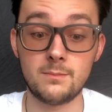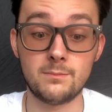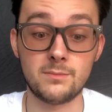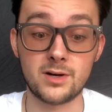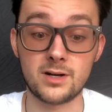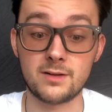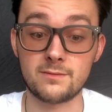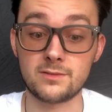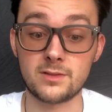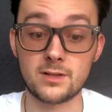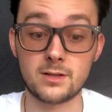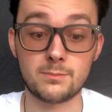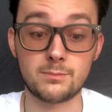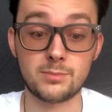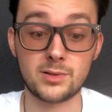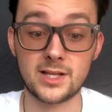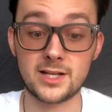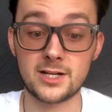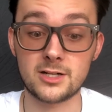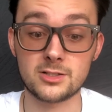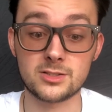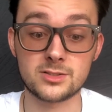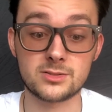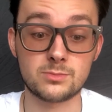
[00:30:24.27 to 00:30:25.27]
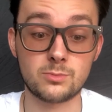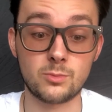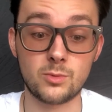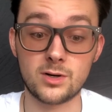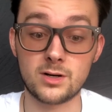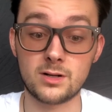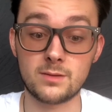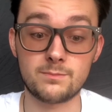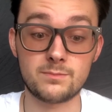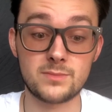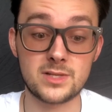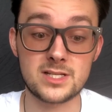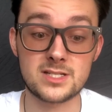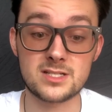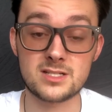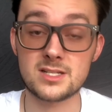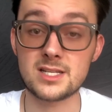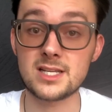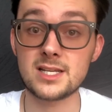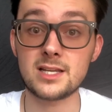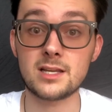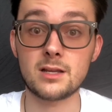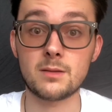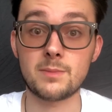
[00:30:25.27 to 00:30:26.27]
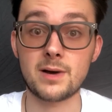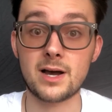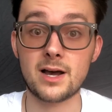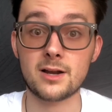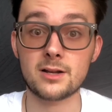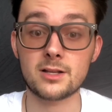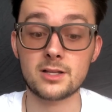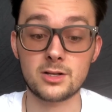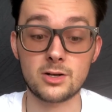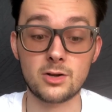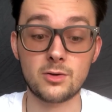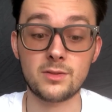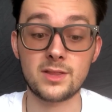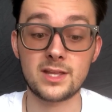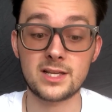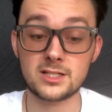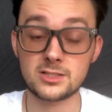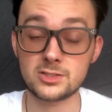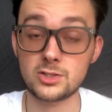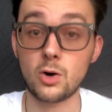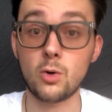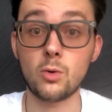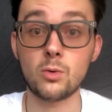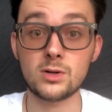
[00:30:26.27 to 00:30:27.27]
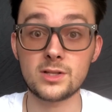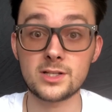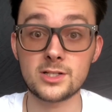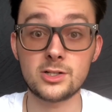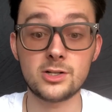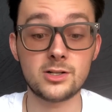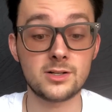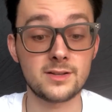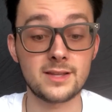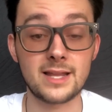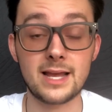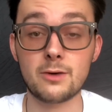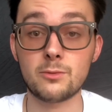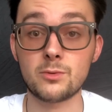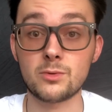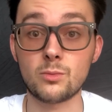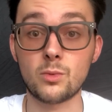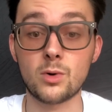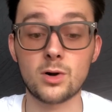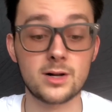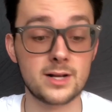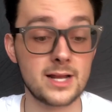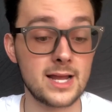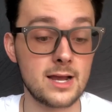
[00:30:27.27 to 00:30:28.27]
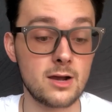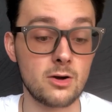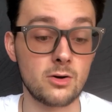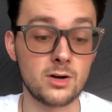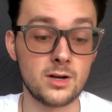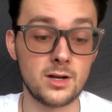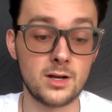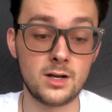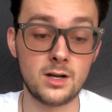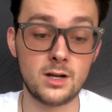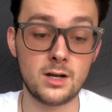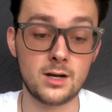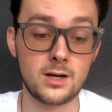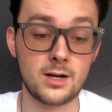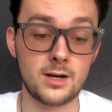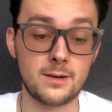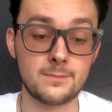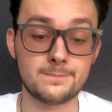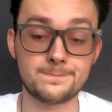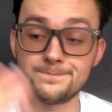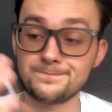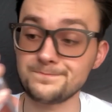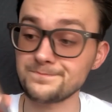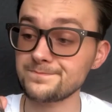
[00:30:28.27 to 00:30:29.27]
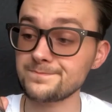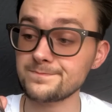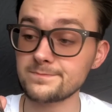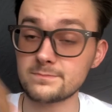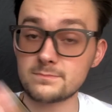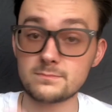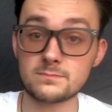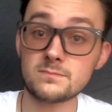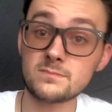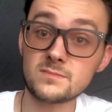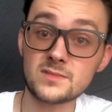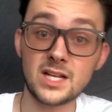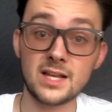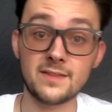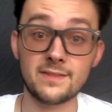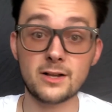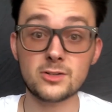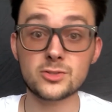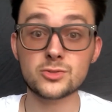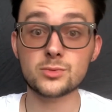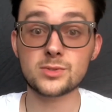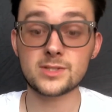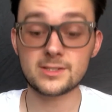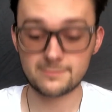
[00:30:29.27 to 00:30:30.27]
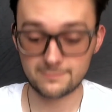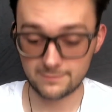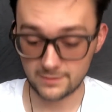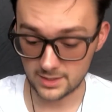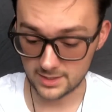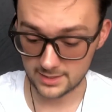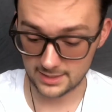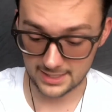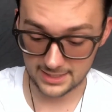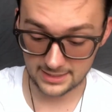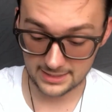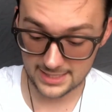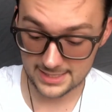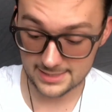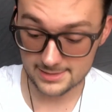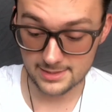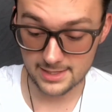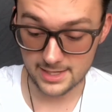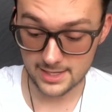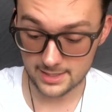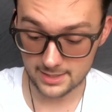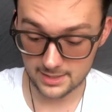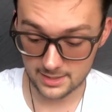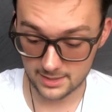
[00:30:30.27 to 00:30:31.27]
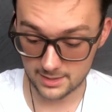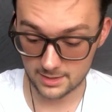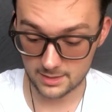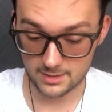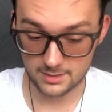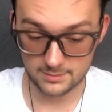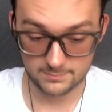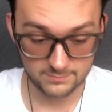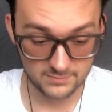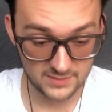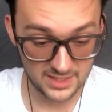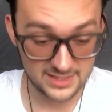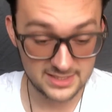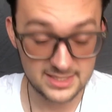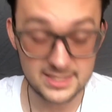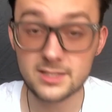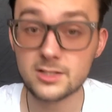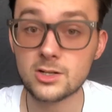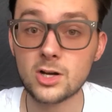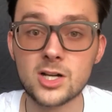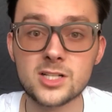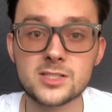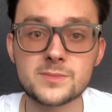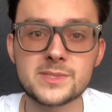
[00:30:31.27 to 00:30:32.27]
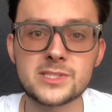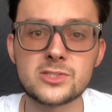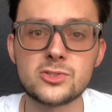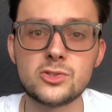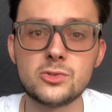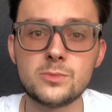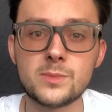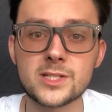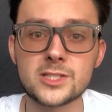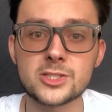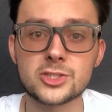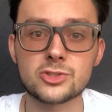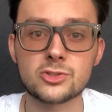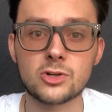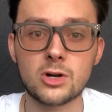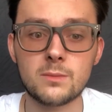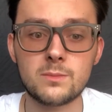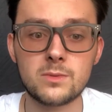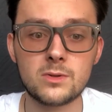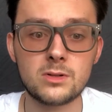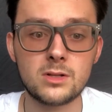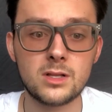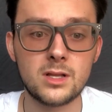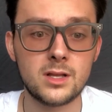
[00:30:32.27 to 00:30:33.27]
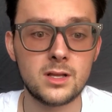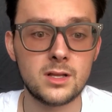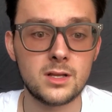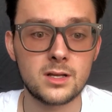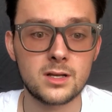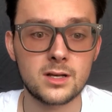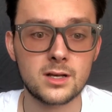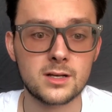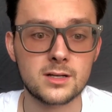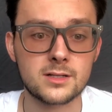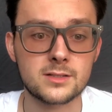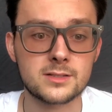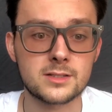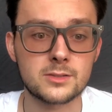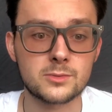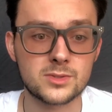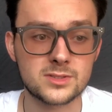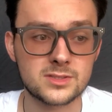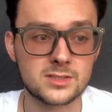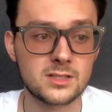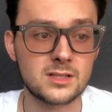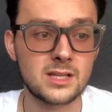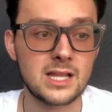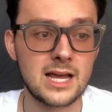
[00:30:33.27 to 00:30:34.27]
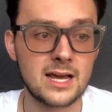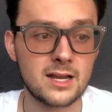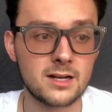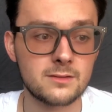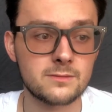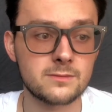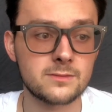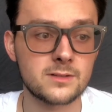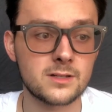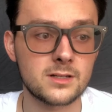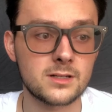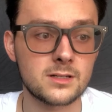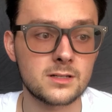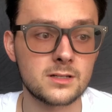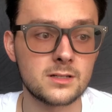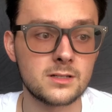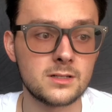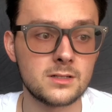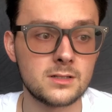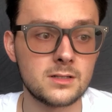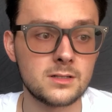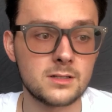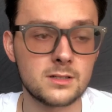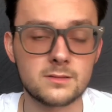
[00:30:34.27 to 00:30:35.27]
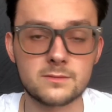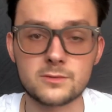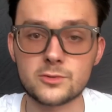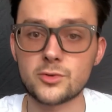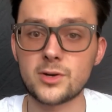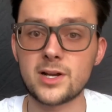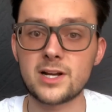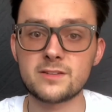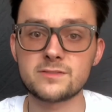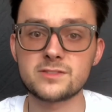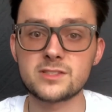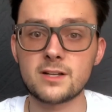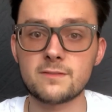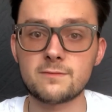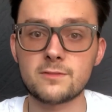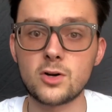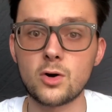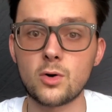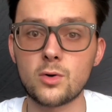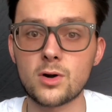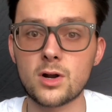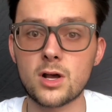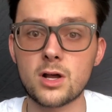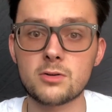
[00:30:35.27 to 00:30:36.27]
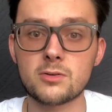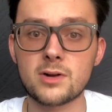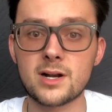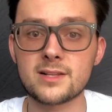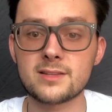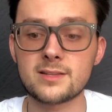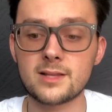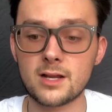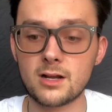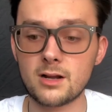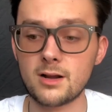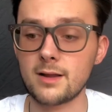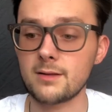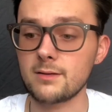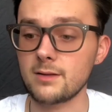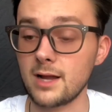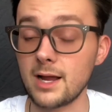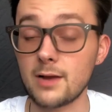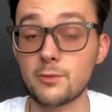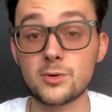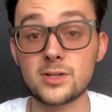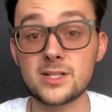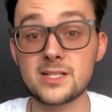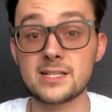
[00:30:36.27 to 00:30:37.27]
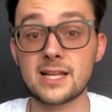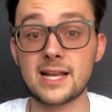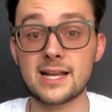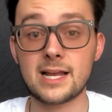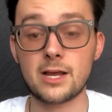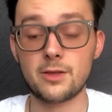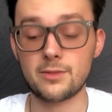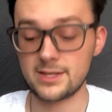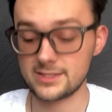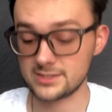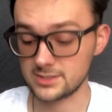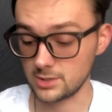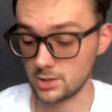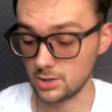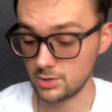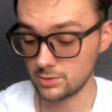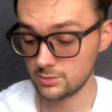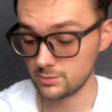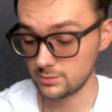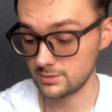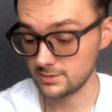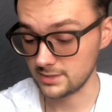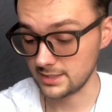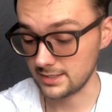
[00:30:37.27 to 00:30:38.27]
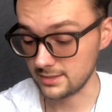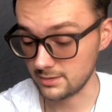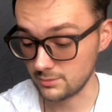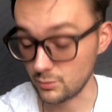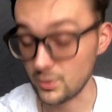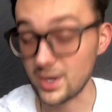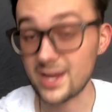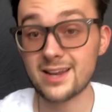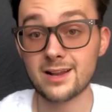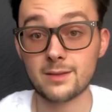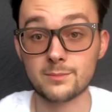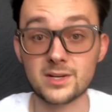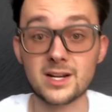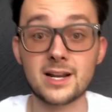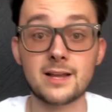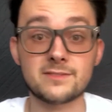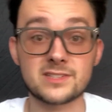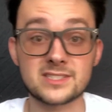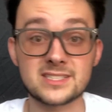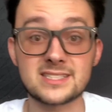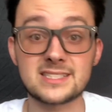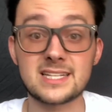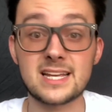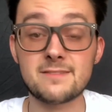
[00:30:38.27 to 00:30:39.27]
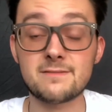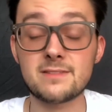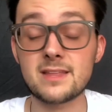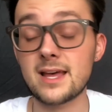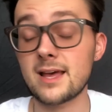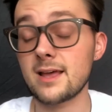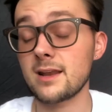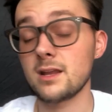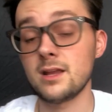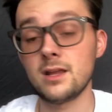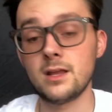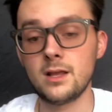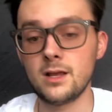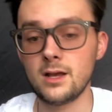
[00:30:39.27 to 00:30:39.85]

But if the players want to be sneaky about it, you know, they totally could, and that would work out. That was really fun. I like that. It didn't cause me too much trouble. There was a lot of creative stuff going on right there. I really like how that went. I'm going to have to save that.